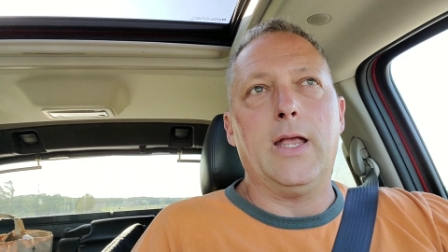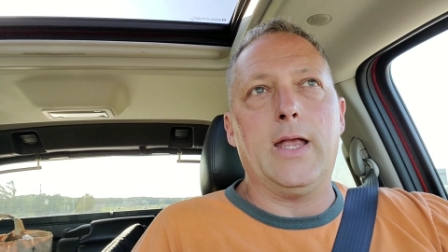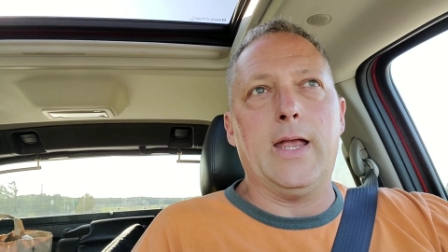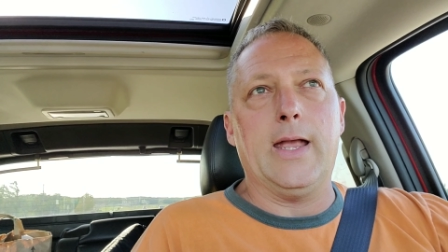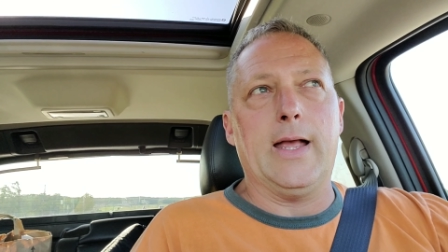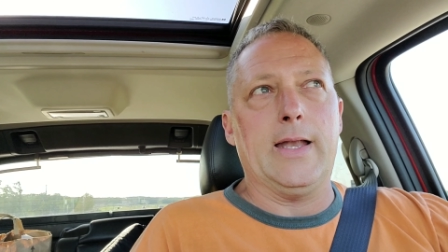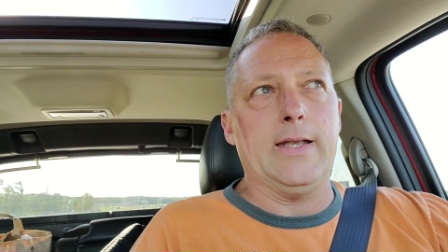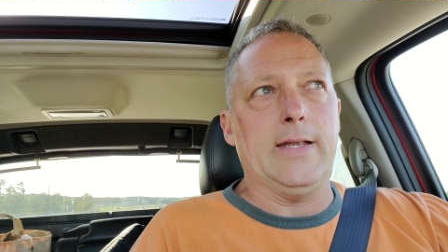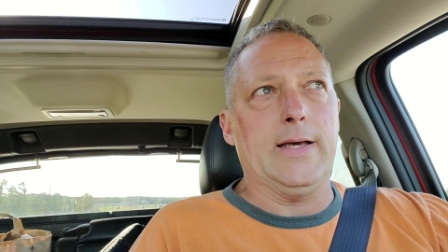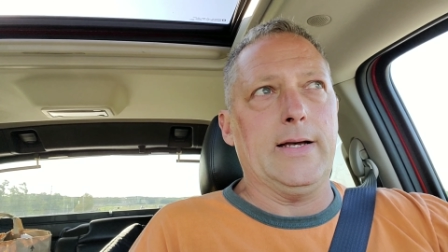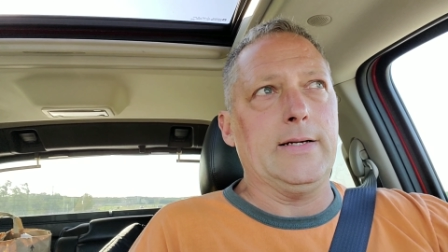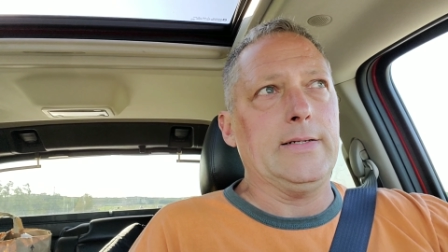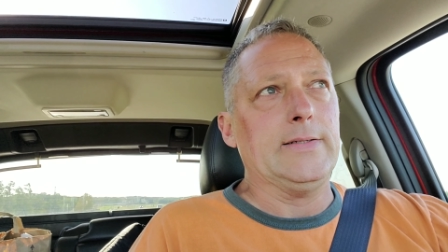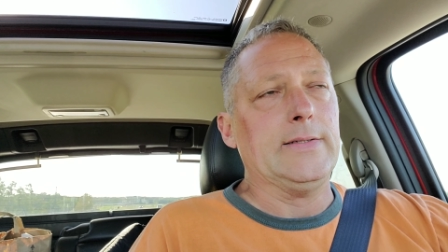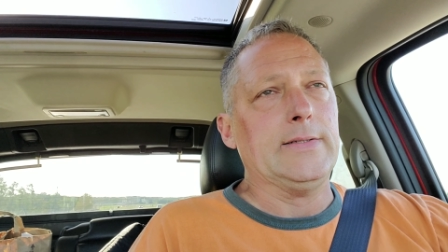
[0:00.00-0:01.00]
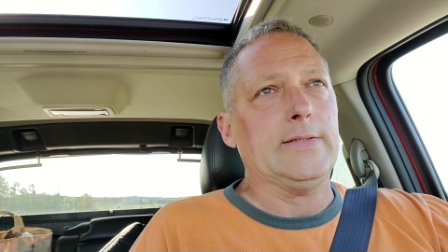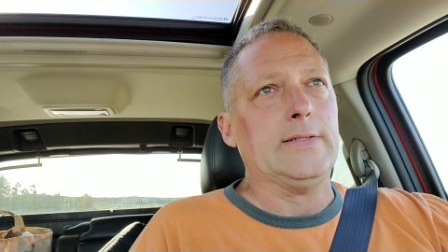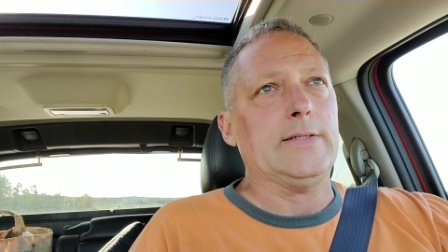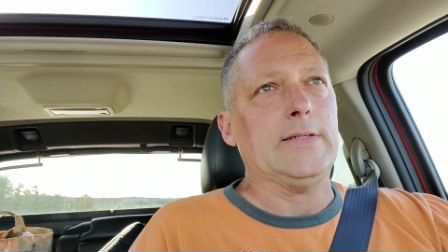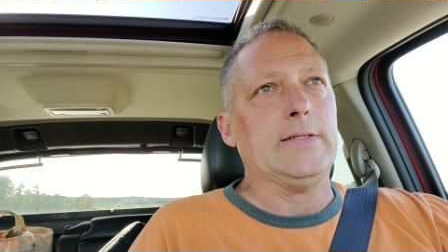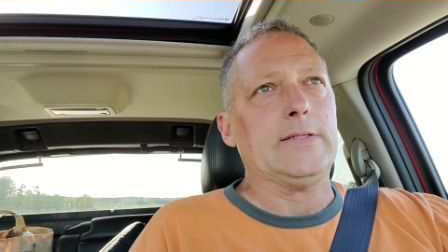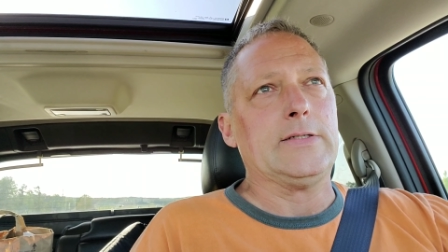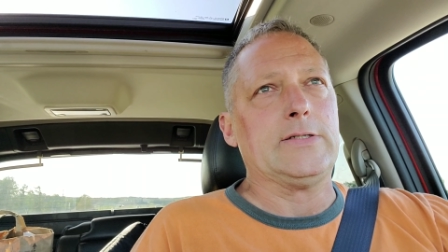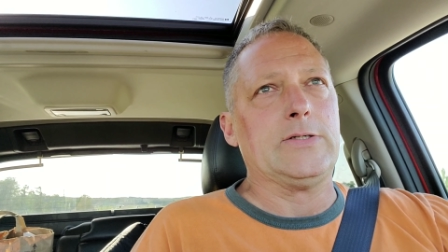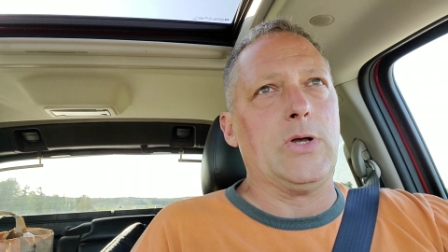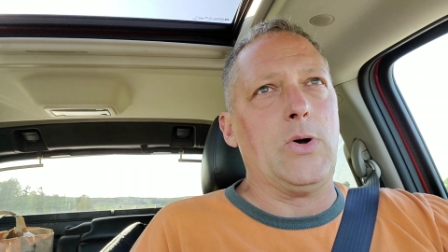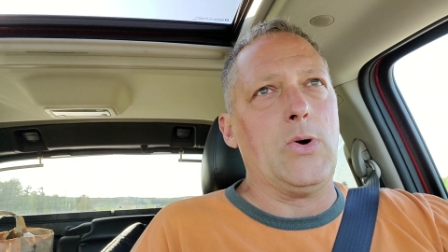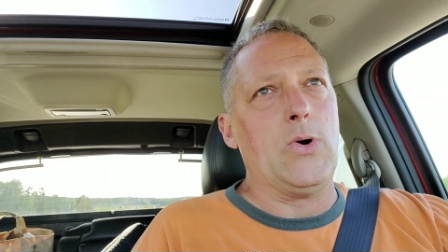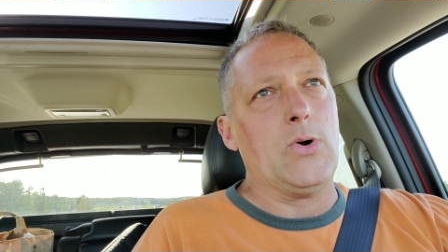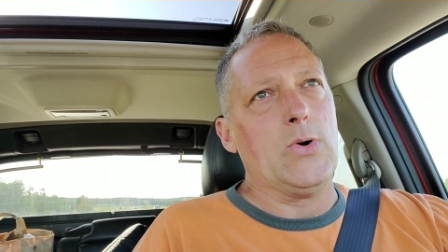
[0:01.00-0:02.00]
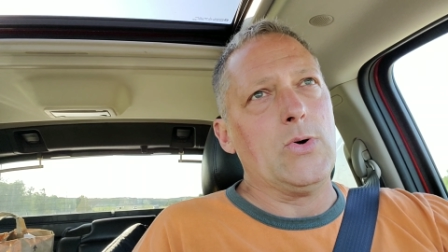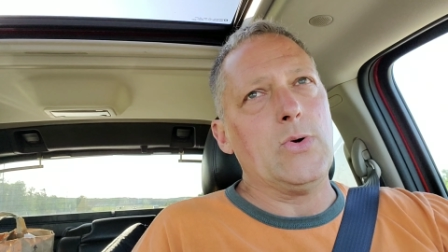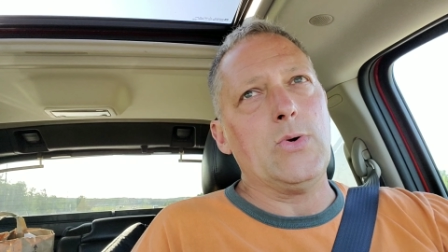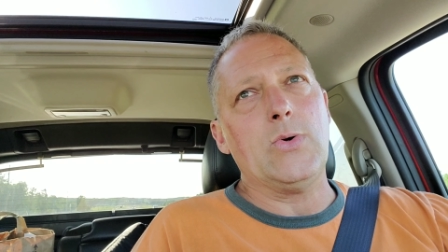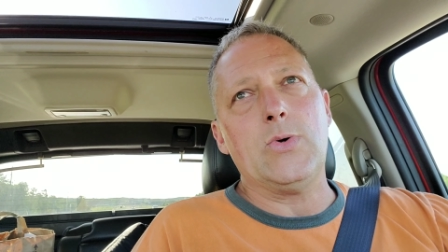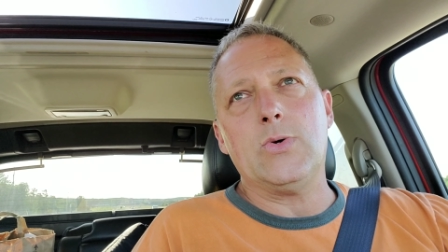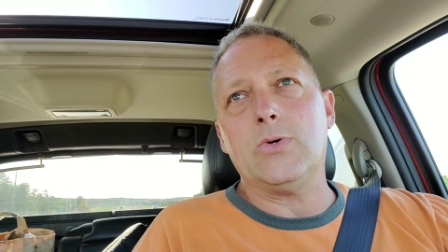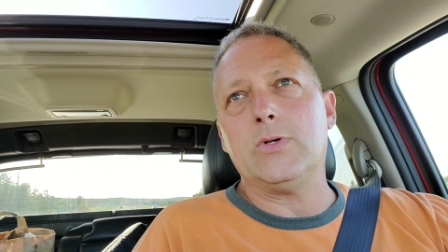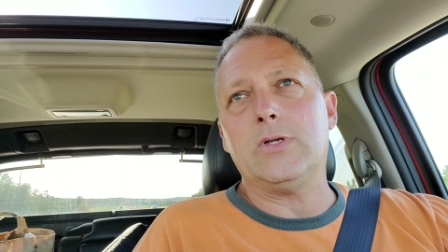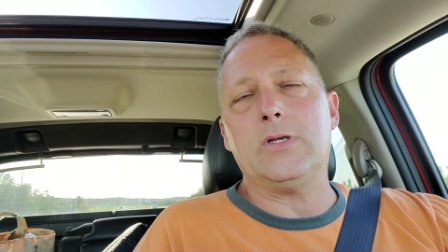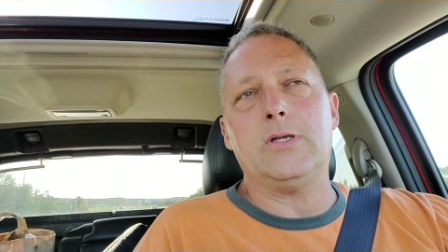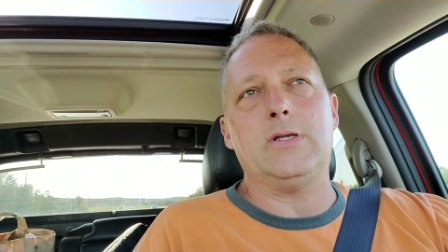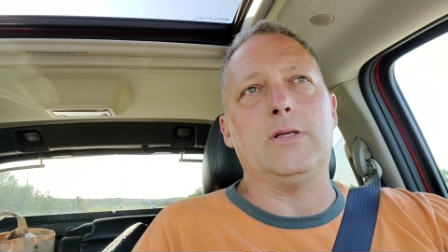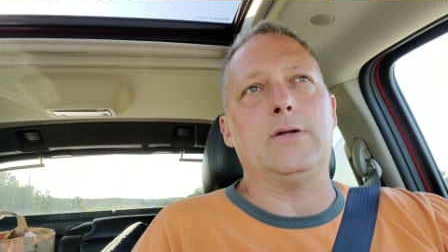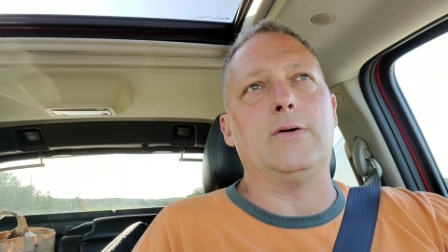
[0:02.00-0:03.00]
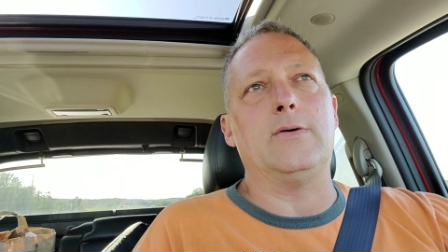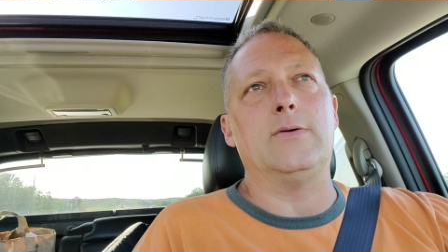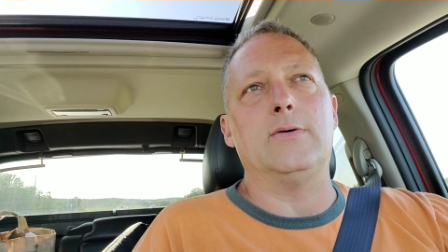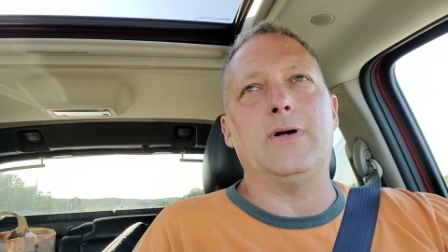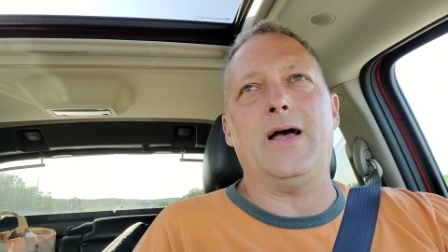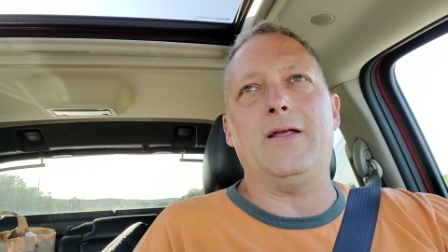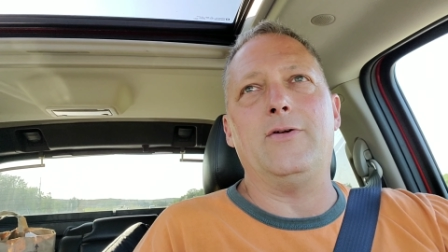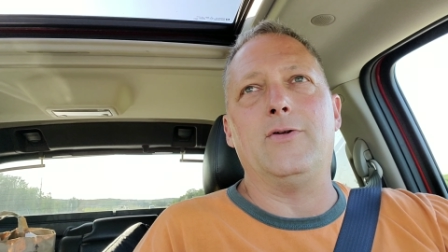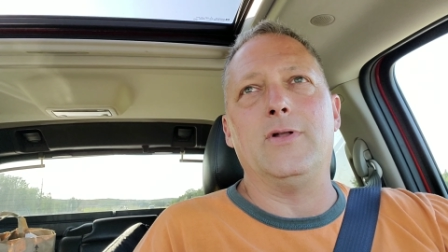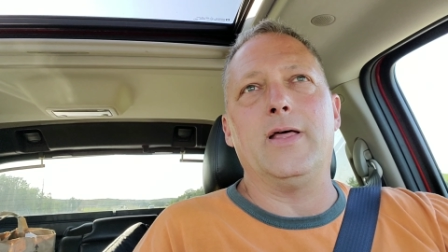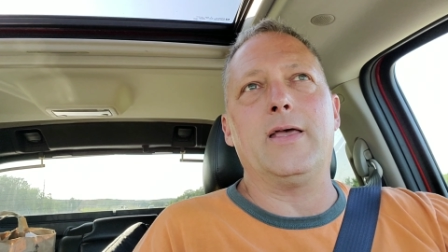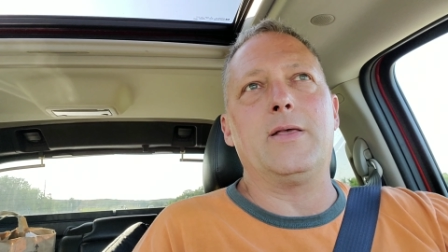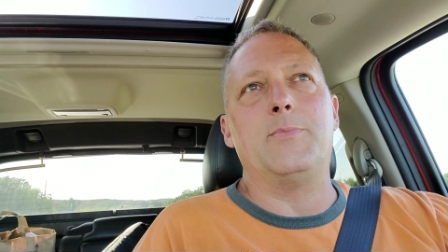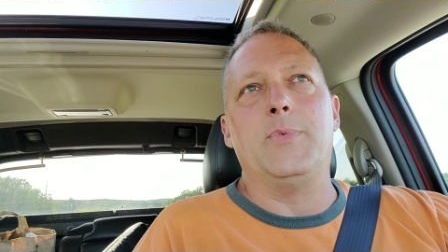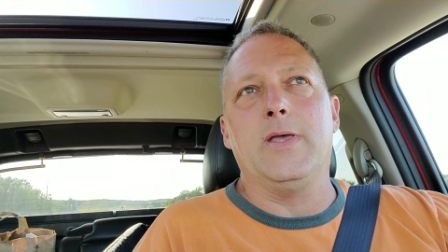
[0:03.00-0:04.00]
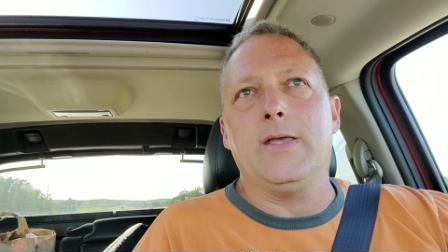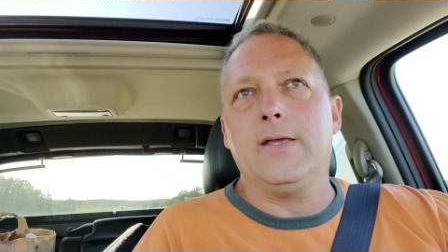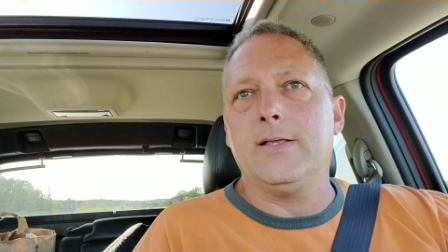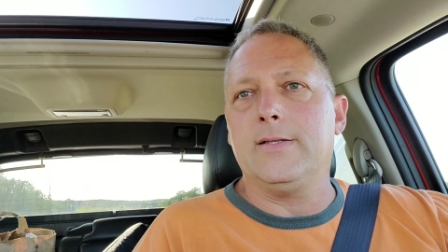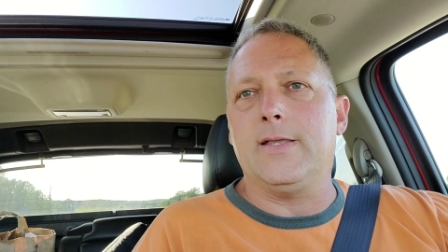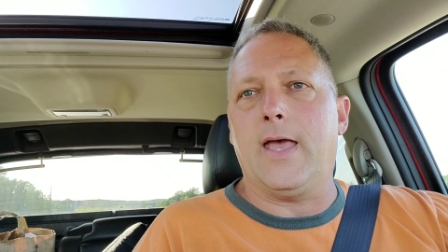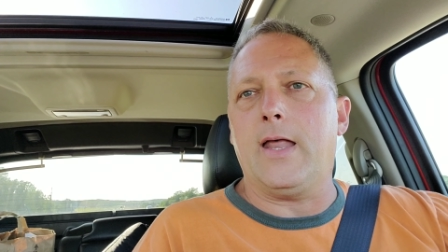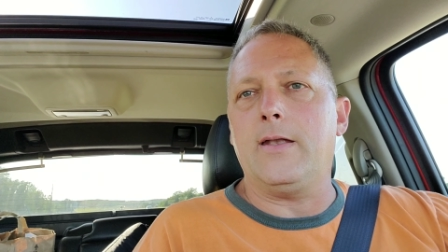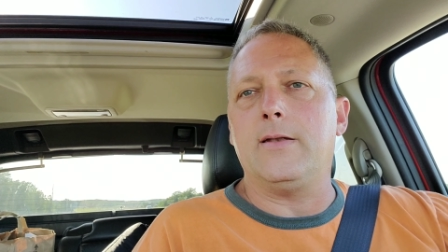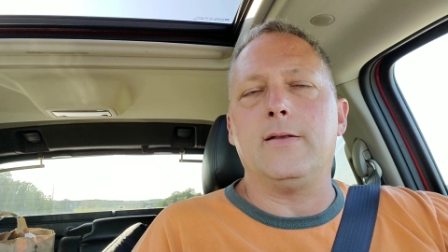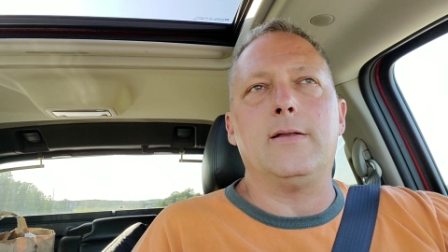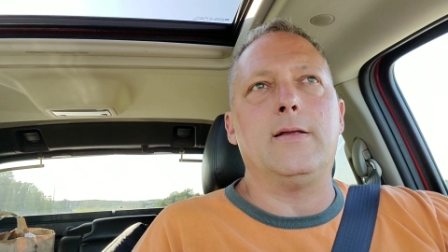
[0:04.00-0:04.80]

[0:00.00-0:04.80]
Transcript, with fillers: And uh, so, you know, I don't like being in debt.